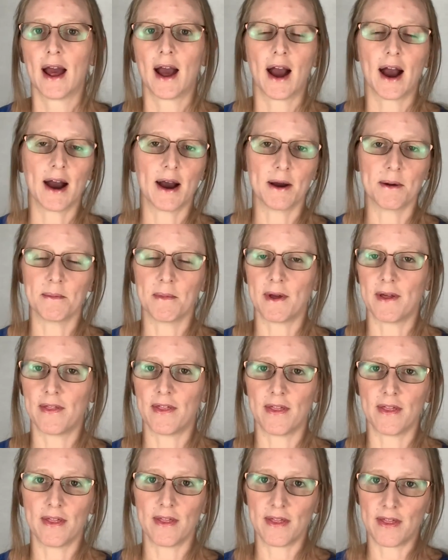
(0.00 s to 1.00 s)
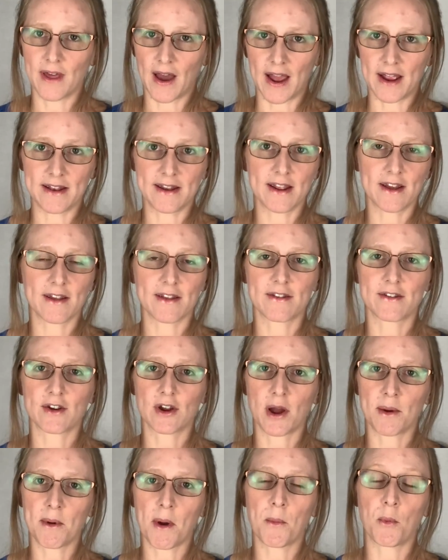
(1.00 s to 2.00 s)
and the idea is to
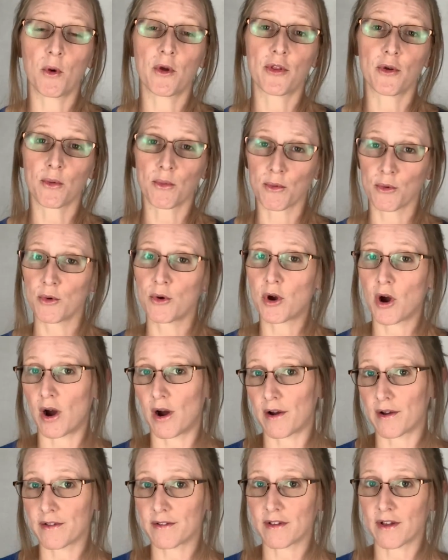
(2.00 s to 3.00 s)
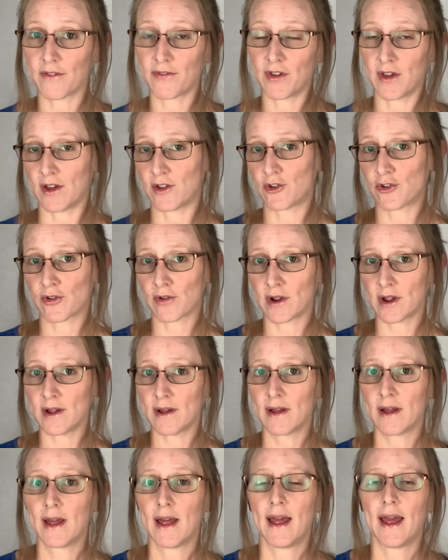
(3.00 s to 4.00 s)
come up with a root cause of the
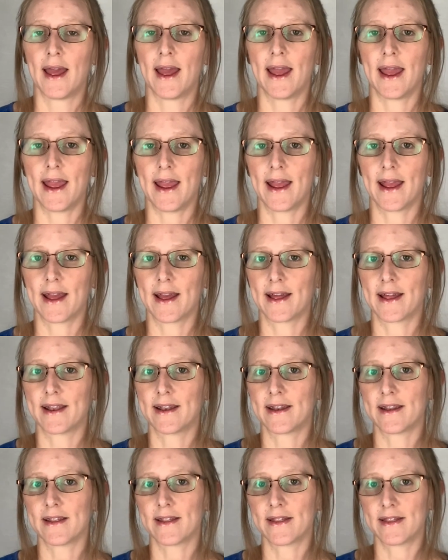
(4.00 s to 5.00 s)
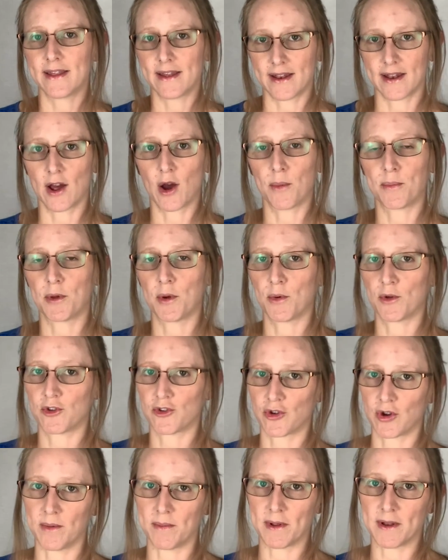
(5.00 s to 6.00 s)
injury and then help you with
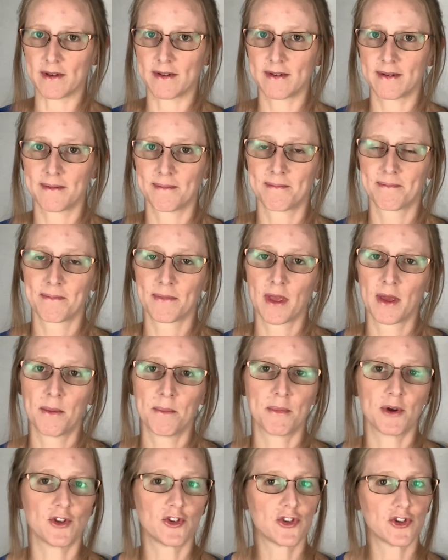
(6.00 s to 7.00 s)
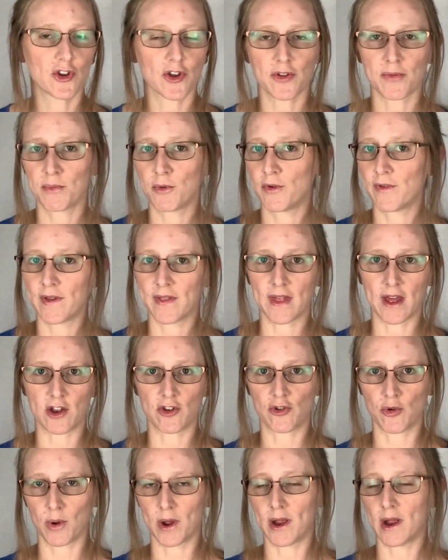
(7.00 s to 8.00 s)
treatment. But just moving that
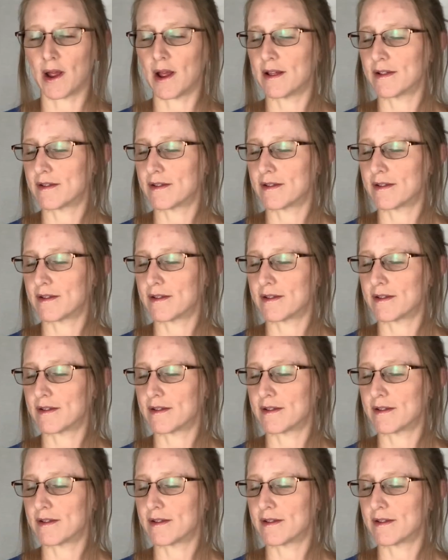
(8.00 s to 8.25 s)
joint is